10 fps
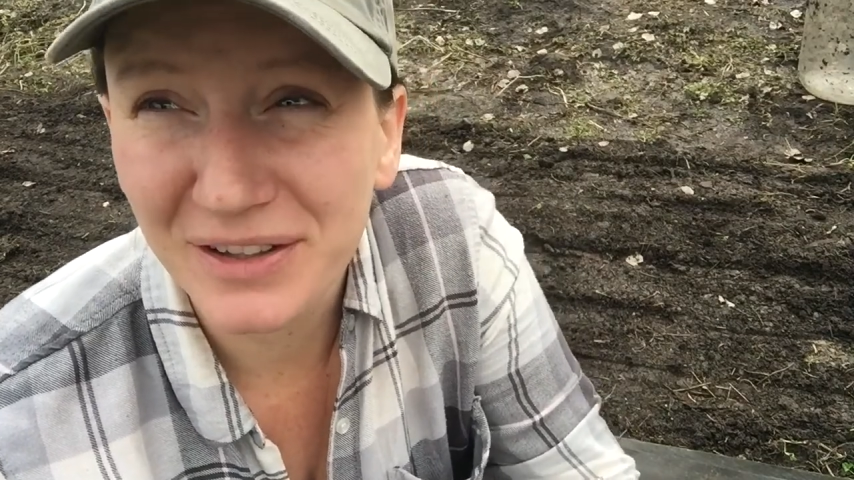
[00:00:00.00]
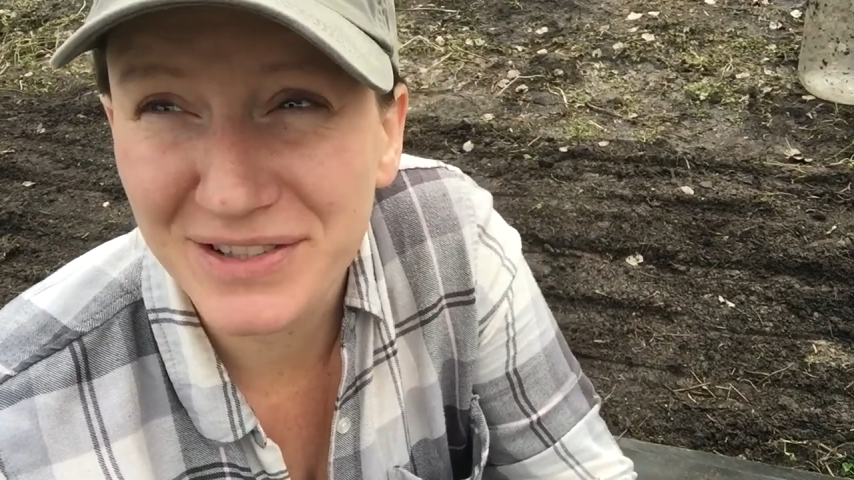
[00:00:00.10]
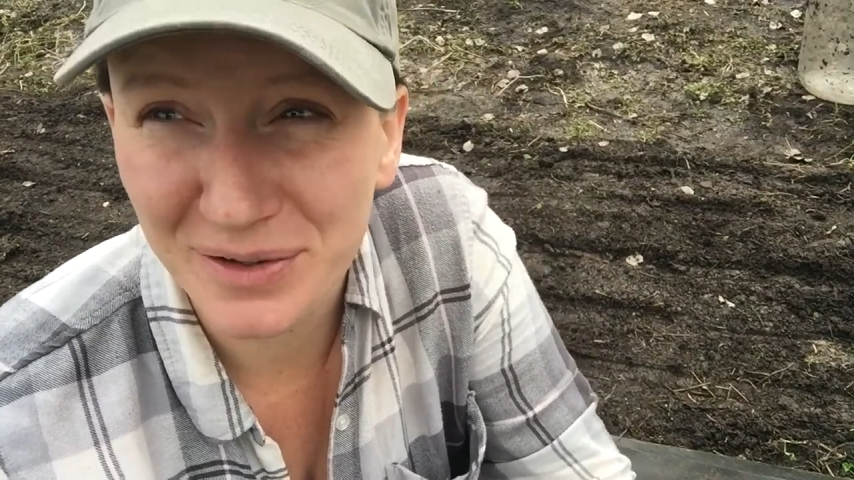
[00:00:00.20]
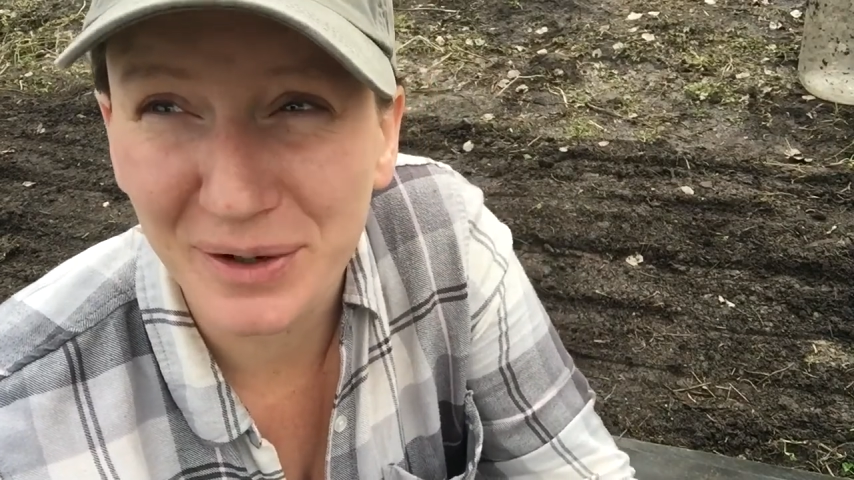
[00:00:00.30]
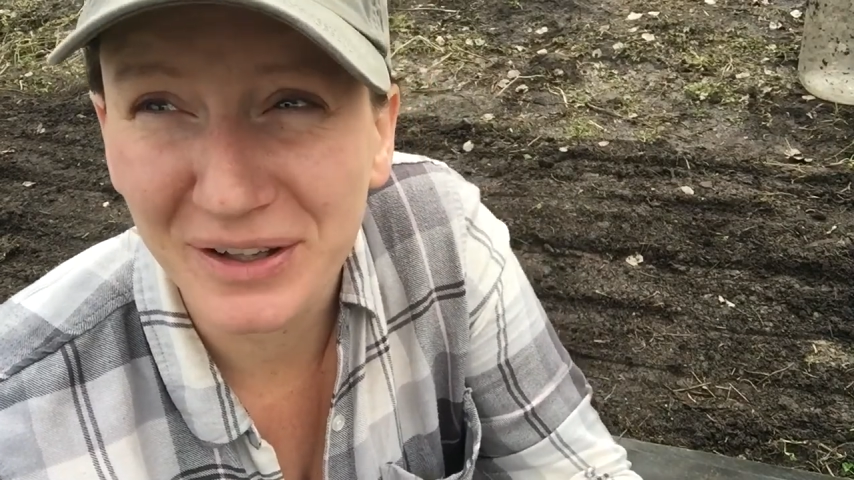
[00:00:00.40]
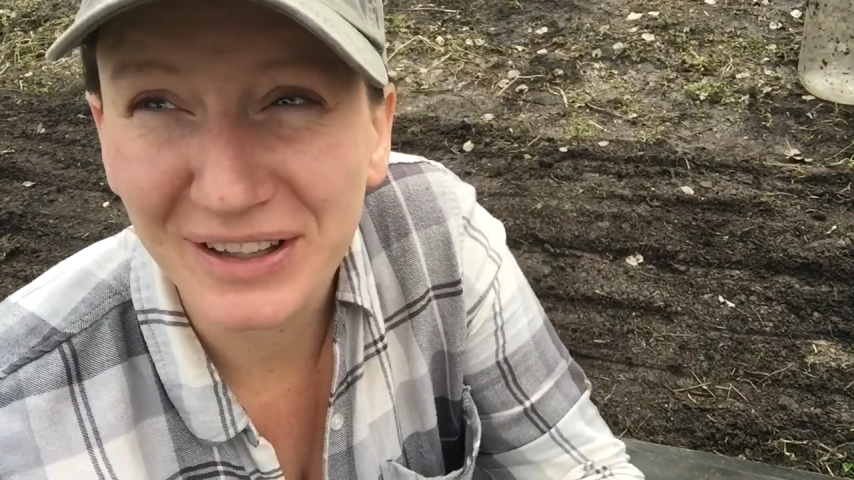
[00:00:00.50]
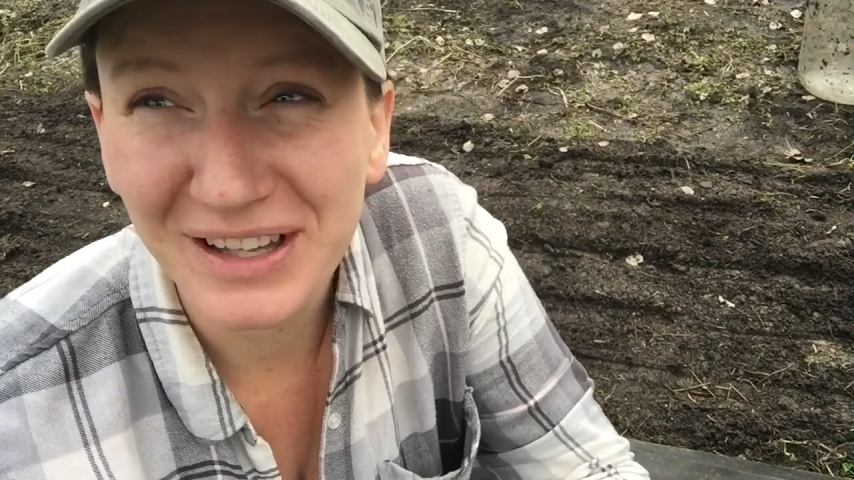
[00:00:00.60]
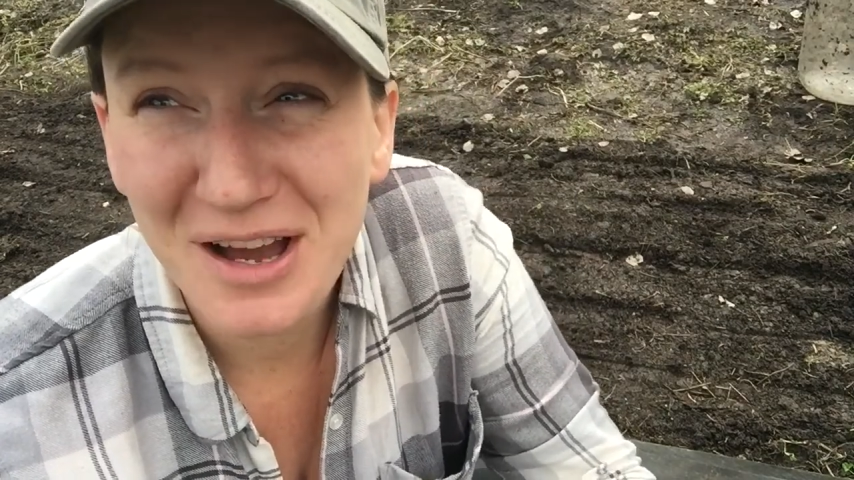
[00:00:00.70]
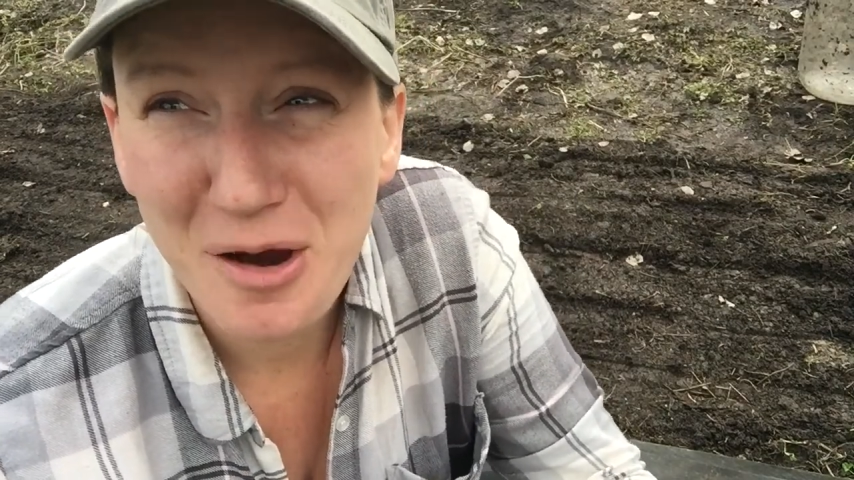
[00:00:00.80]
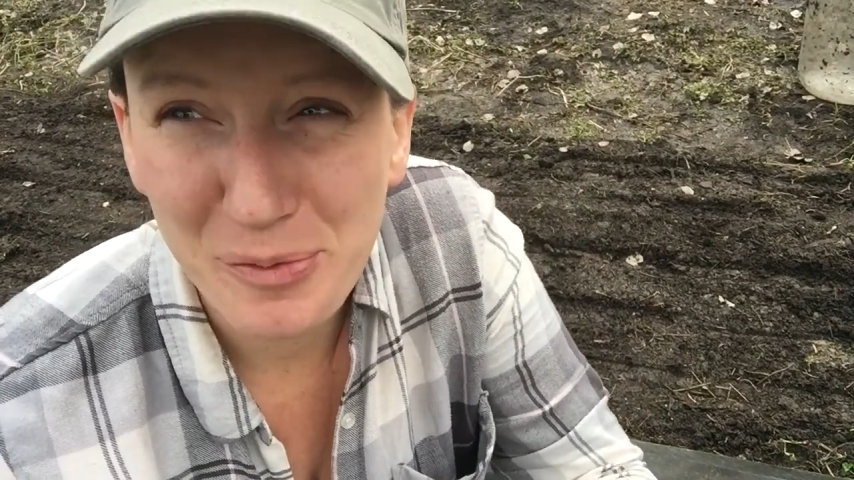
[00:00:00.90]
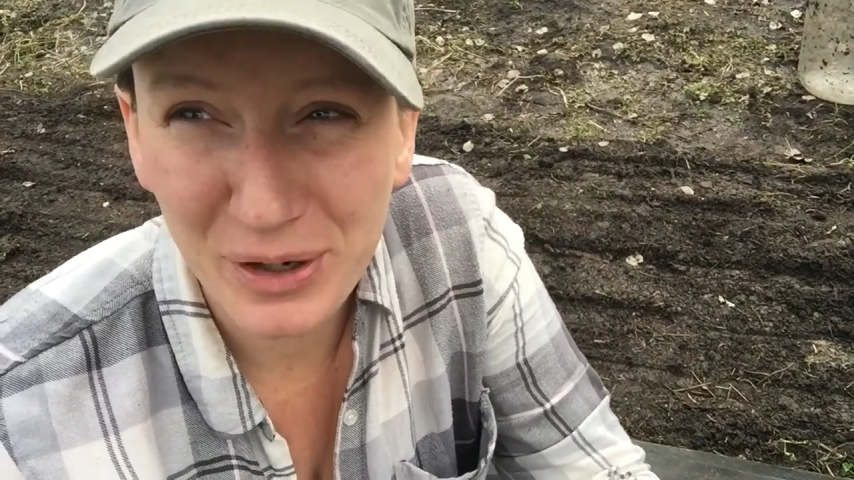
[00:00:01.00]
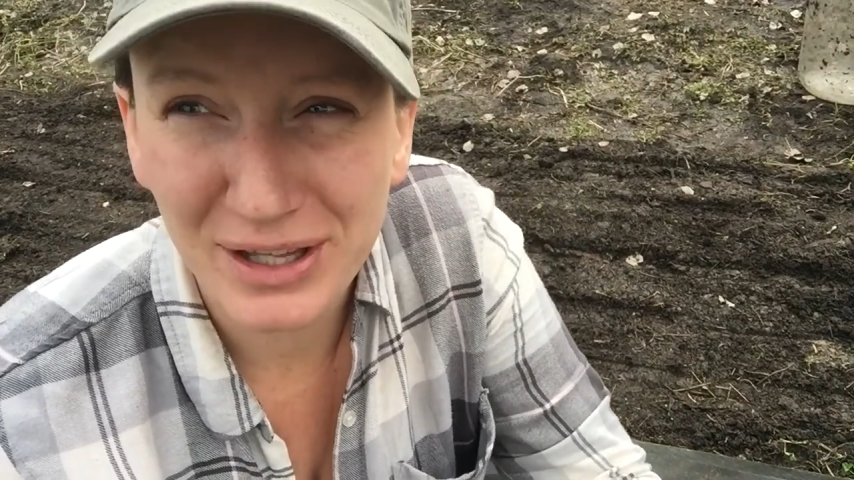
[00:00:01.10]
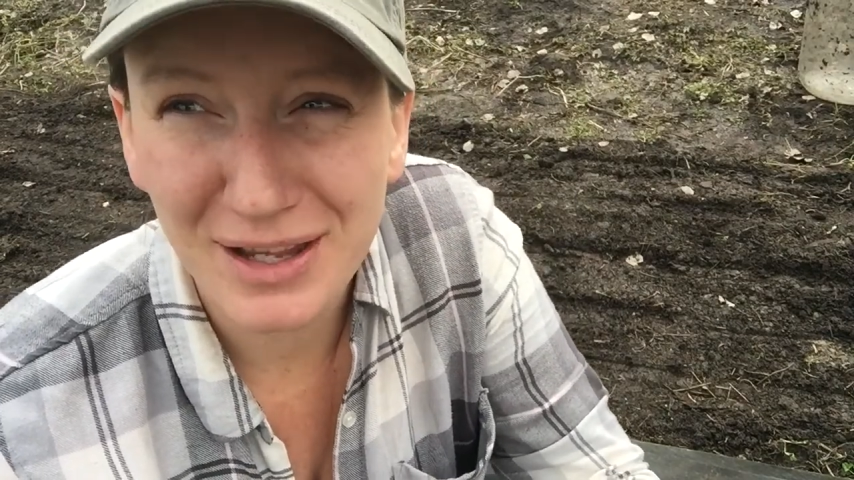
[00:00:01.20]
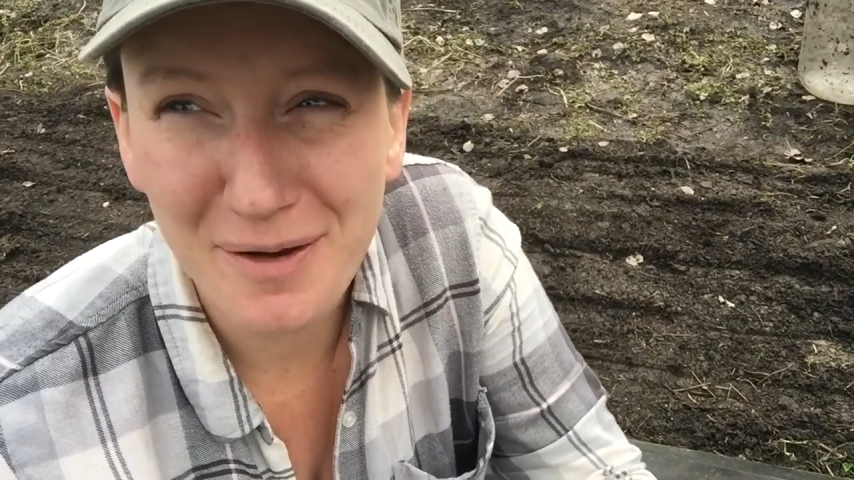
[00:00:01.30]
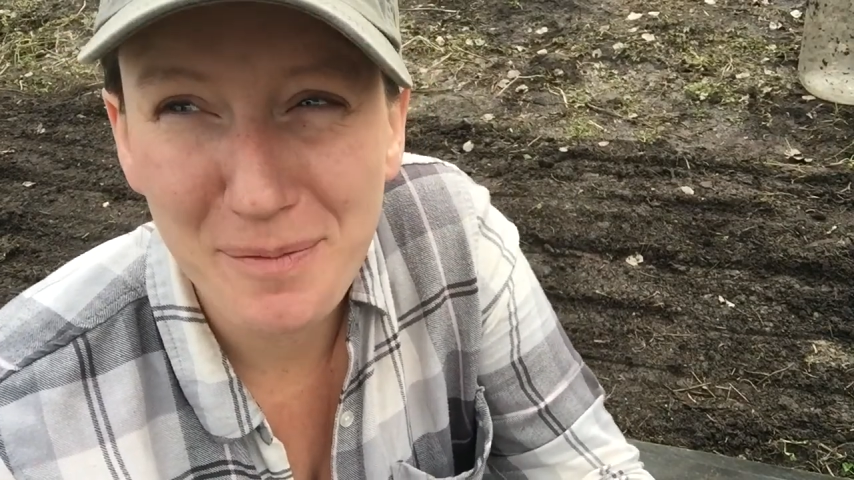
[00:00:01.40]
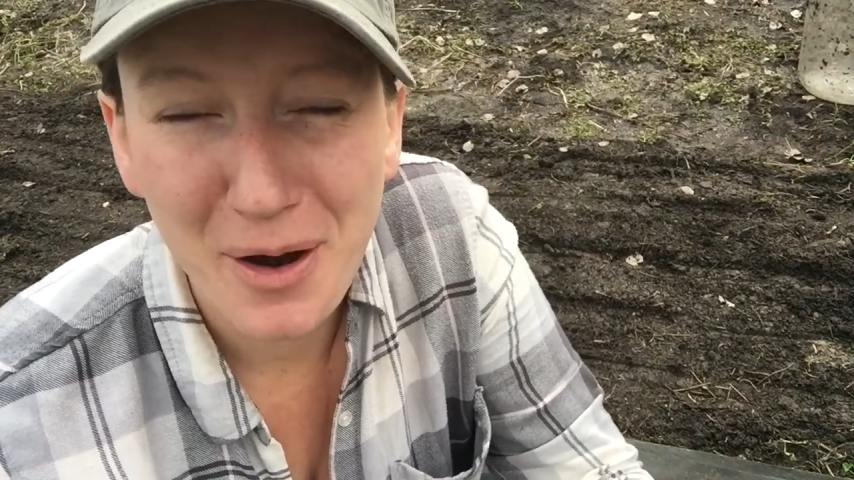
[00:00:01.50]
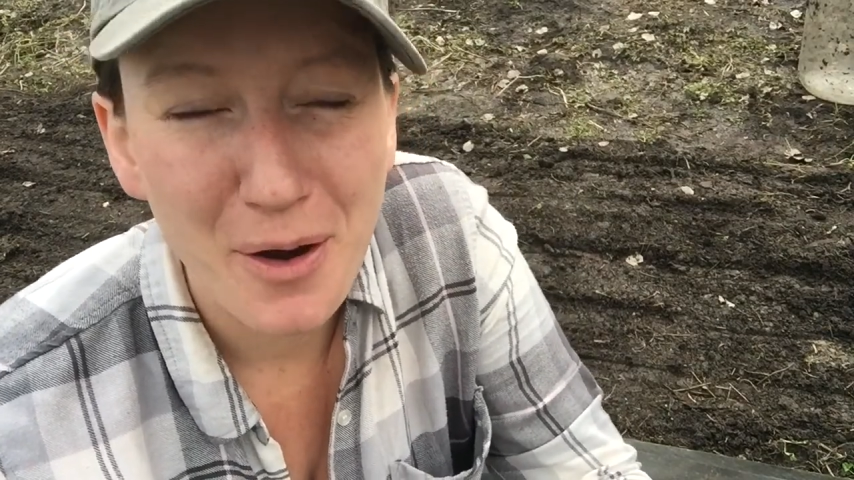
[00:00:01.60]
soil put in them,